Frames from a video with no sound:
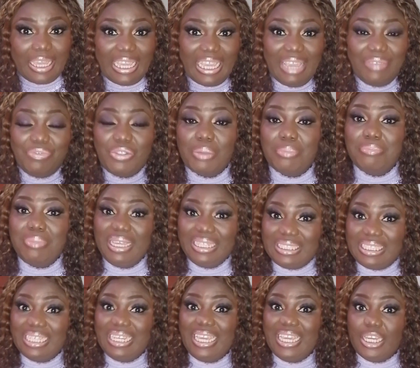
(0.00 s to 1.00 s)
If the
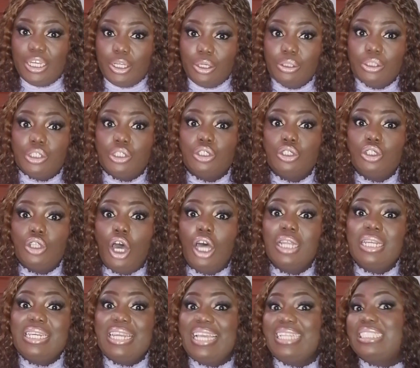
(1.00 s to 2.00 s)
meeting includes
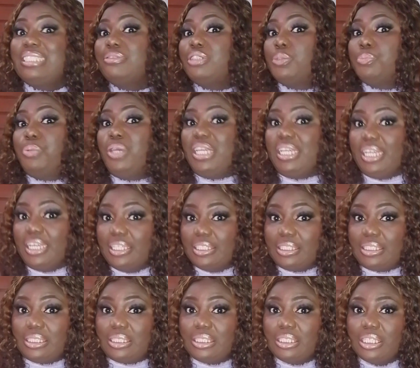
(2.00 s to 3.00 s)
non-native
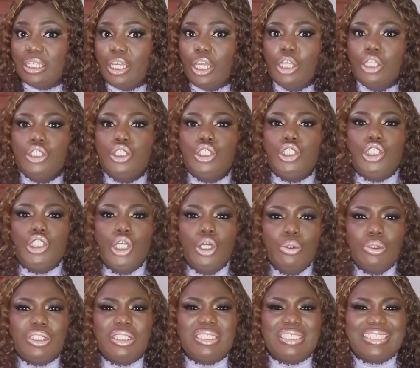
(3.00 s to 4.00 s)
speakers,
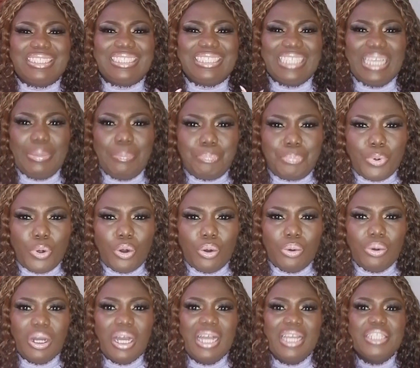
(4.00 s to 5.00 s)
use
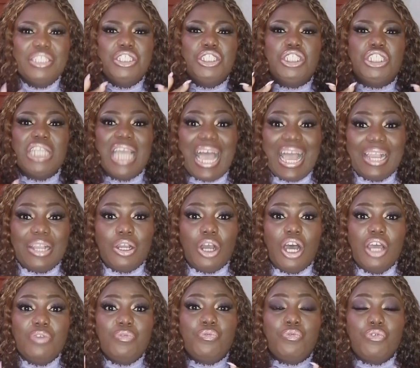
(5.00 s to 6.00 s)
simple,
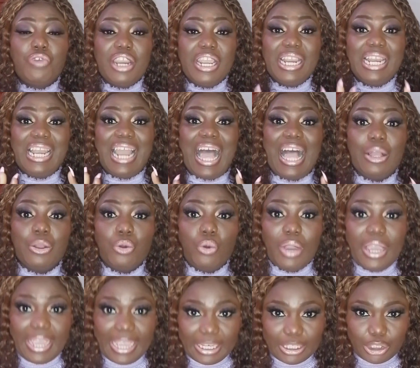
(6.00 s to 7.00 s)
jargon-free
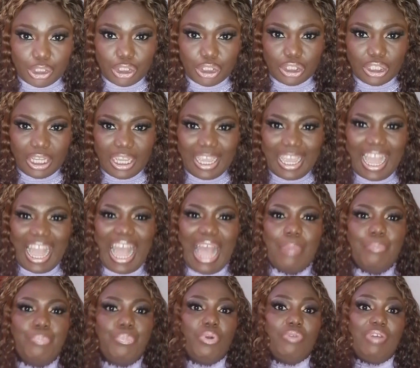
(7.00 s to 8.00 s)
language
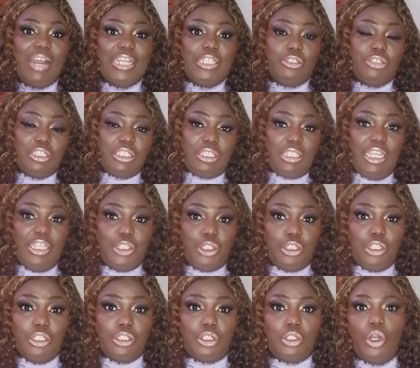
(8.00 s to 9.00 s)
and provide
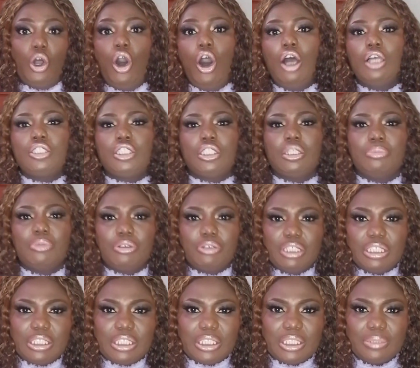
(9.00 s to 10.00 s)
translations or
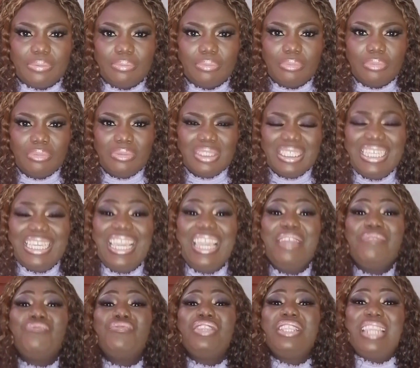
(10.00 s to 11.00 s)
summaries.
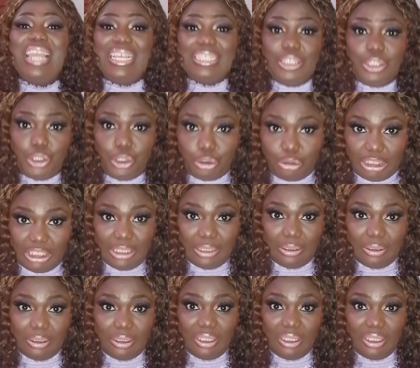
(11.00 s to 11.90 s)
If necessary,